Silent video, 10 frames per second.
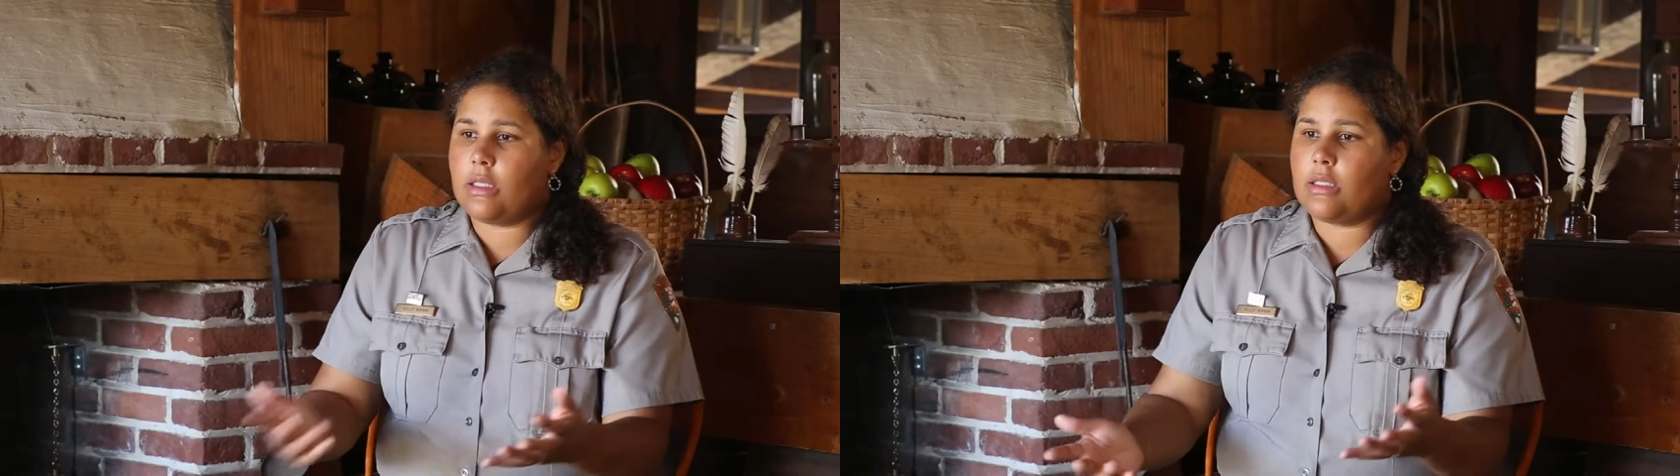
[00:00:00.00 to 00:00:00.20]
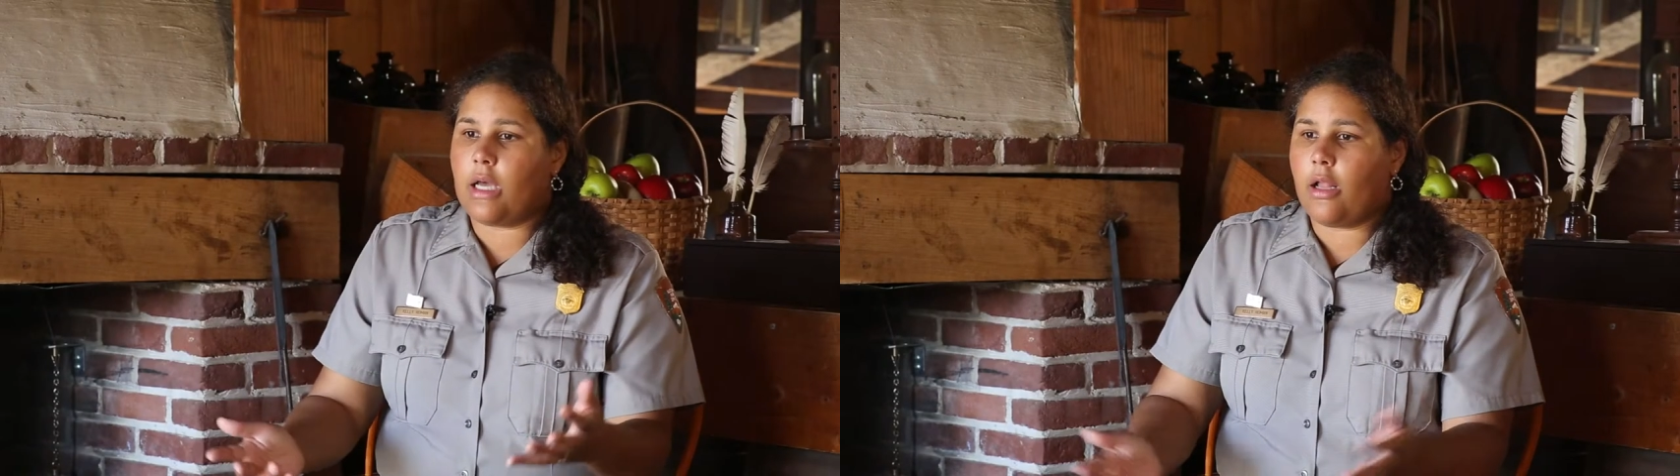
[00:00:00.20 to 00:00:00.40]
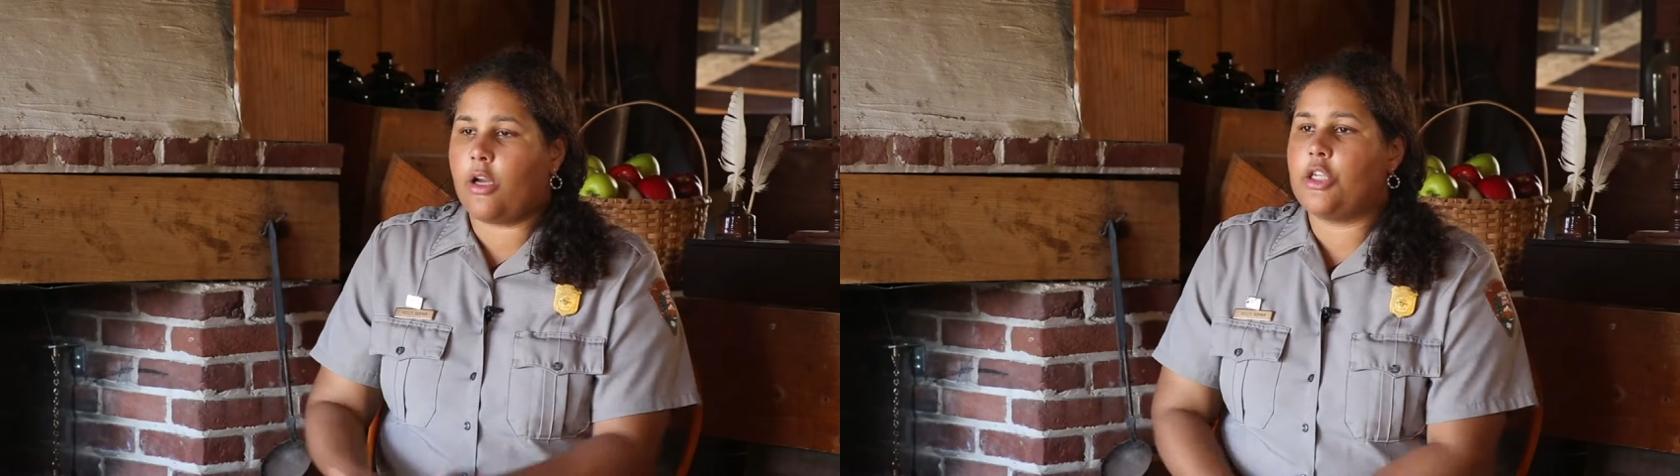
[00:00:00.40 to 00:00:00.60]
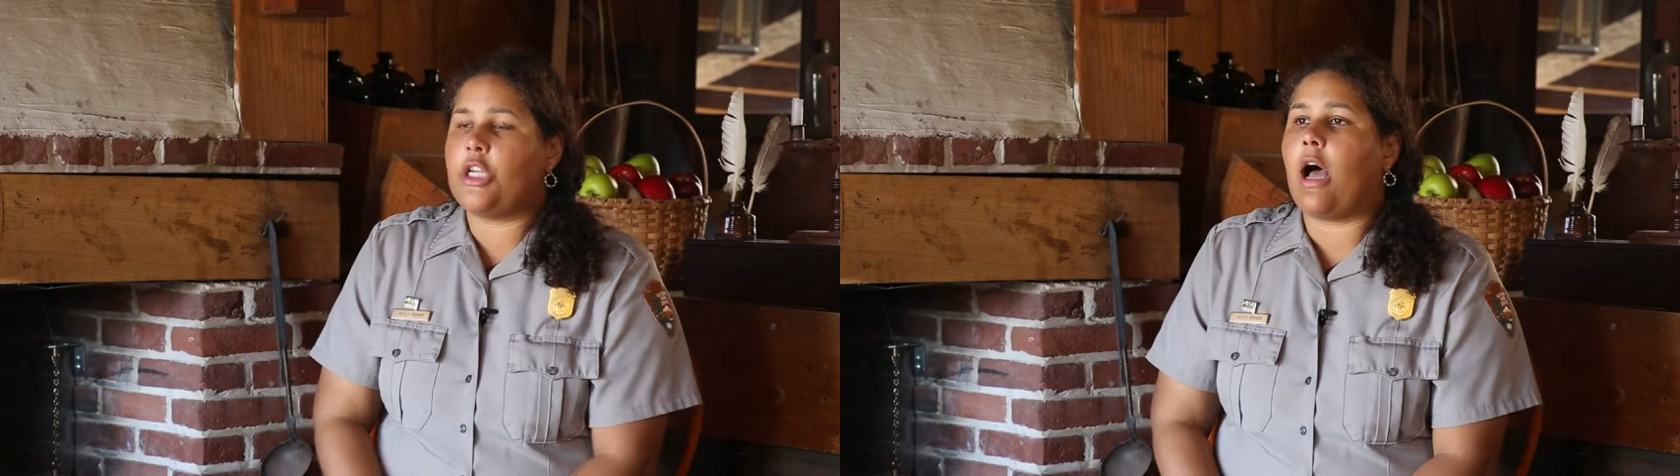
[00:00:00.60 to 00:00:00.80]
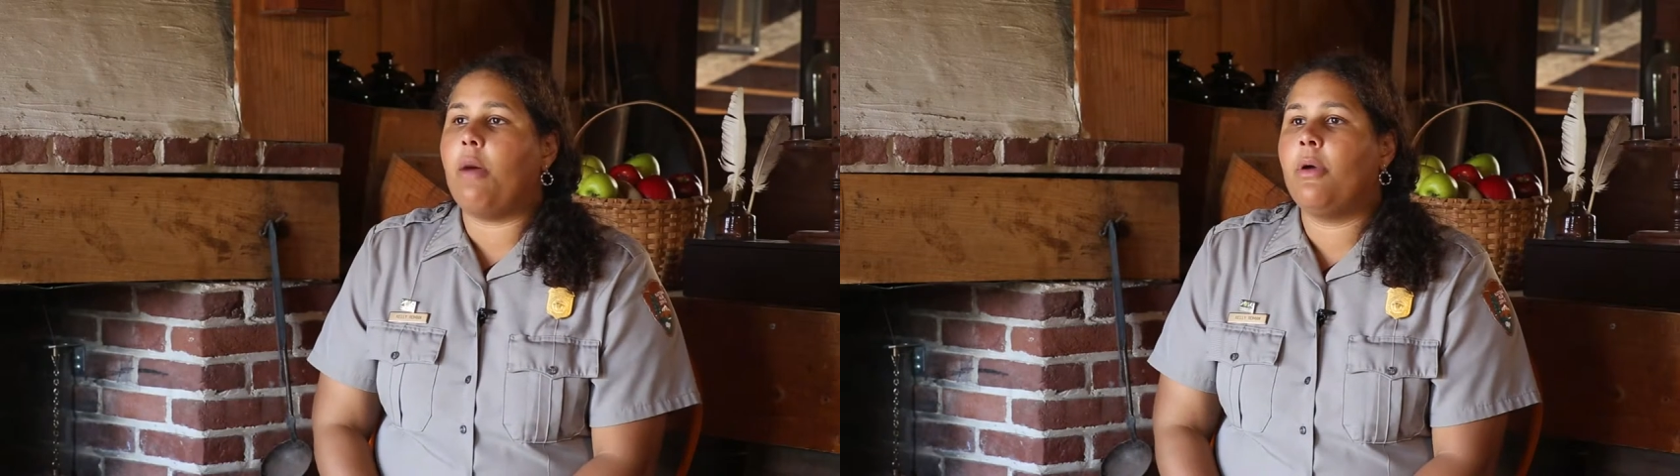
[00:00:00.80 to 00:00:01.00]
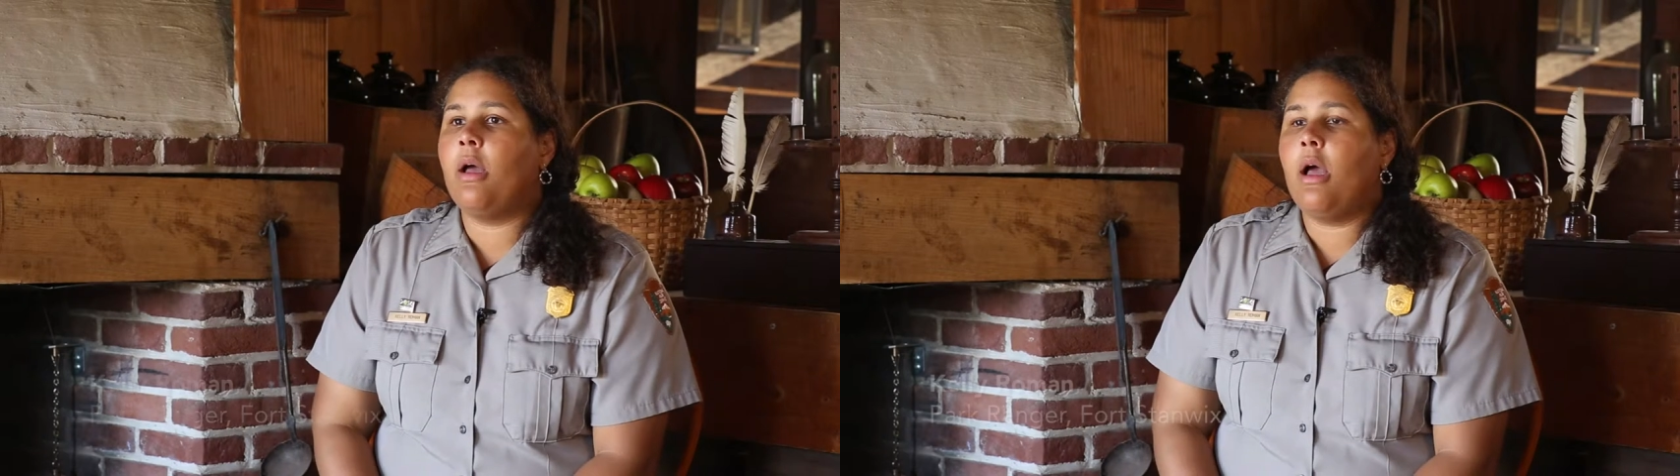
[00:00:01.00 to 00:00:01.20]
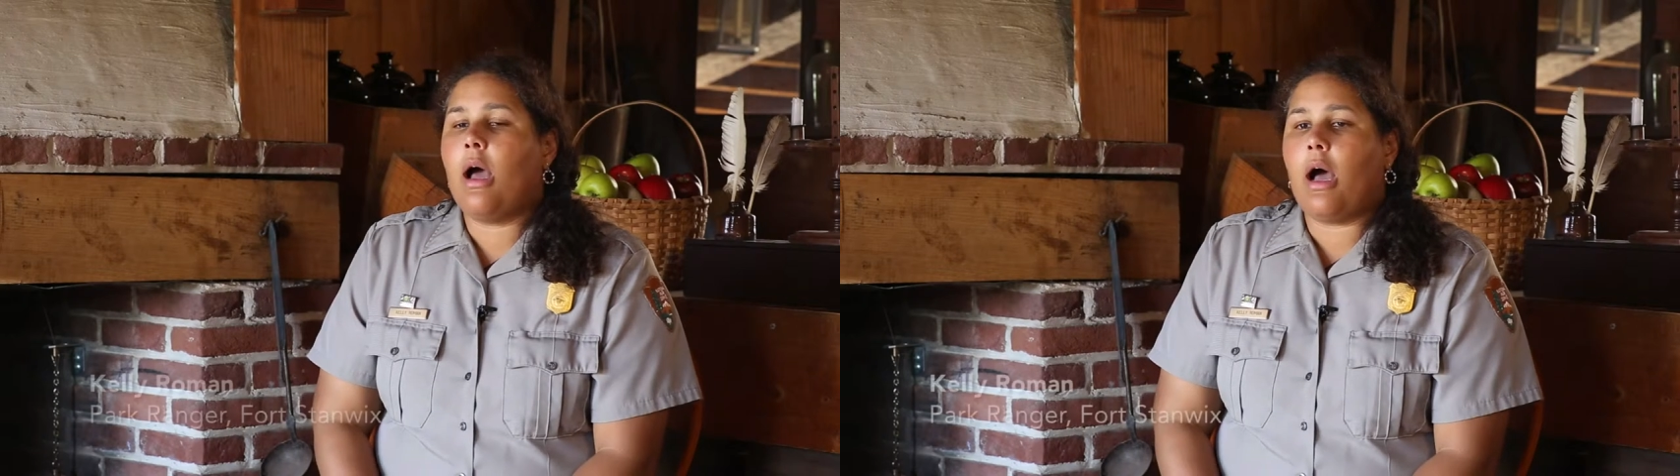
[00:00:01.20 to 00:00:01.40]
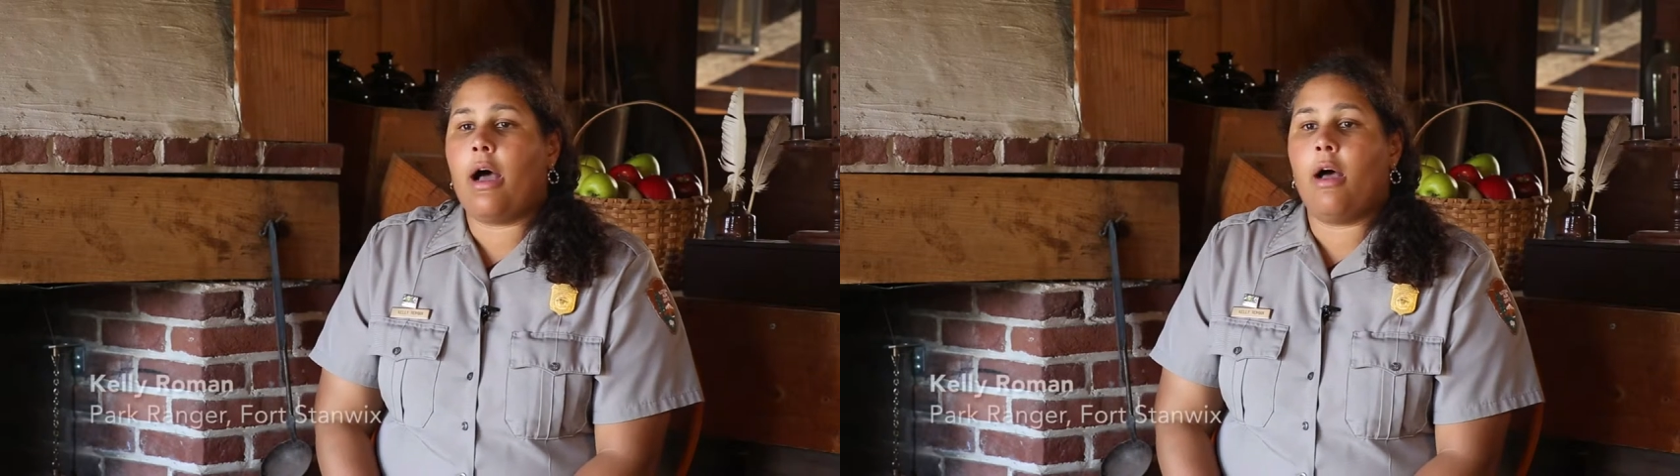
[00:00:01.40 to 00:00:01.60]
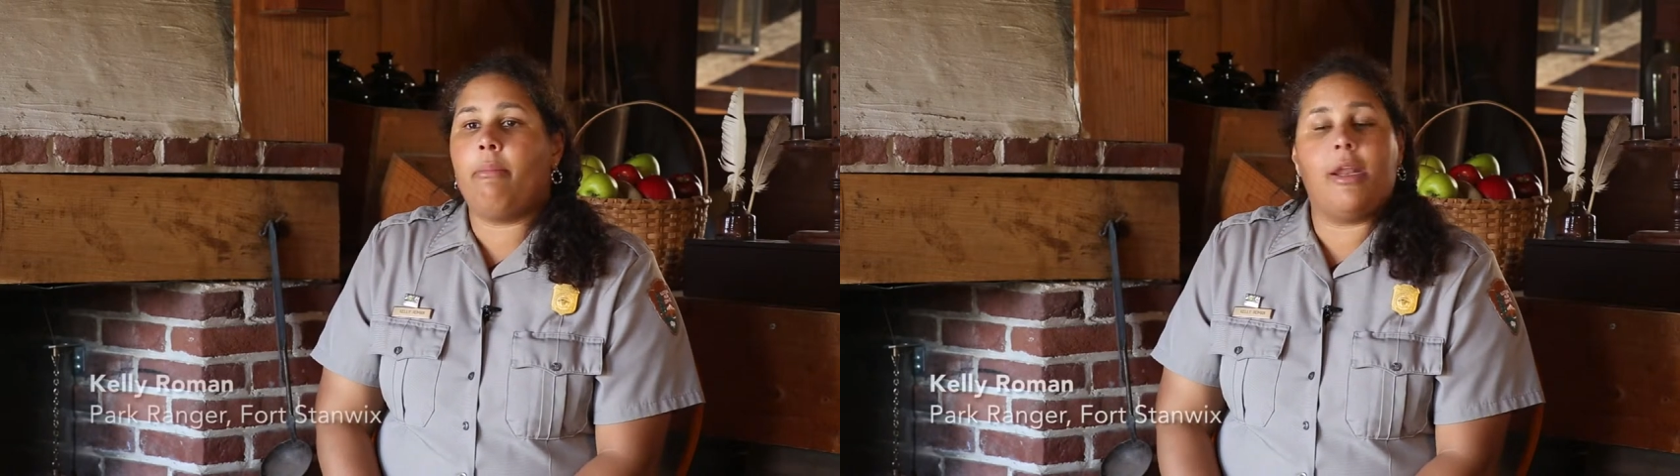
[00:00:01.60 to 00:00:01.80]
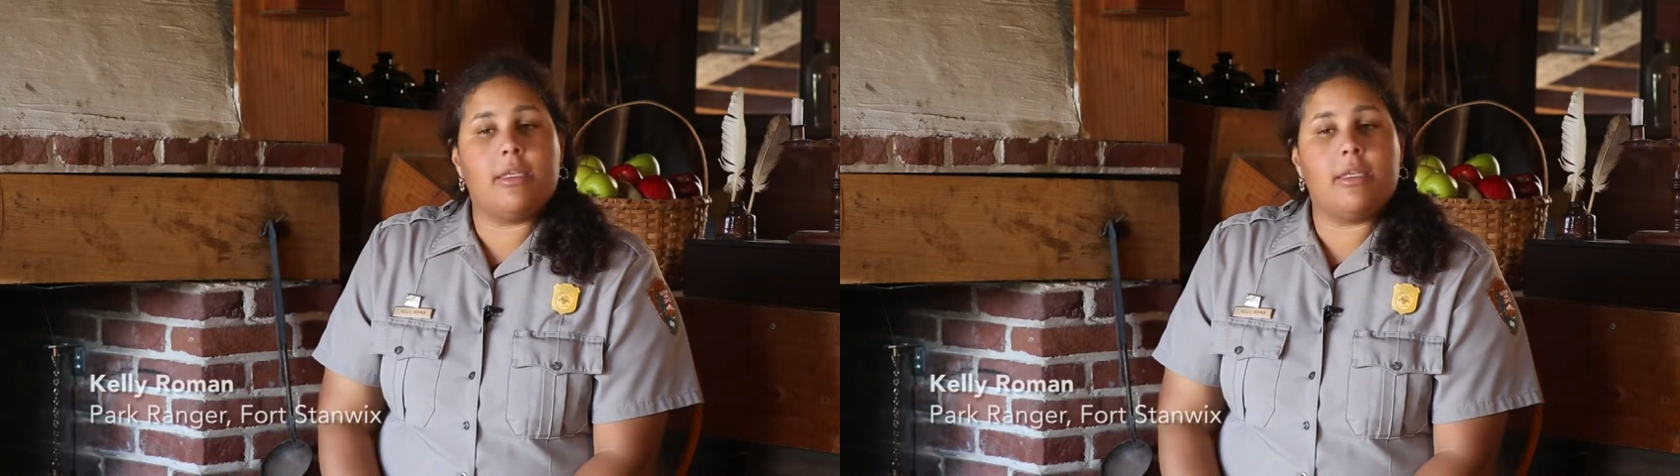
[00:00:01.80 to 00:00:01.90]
is the Sutler shop. Um,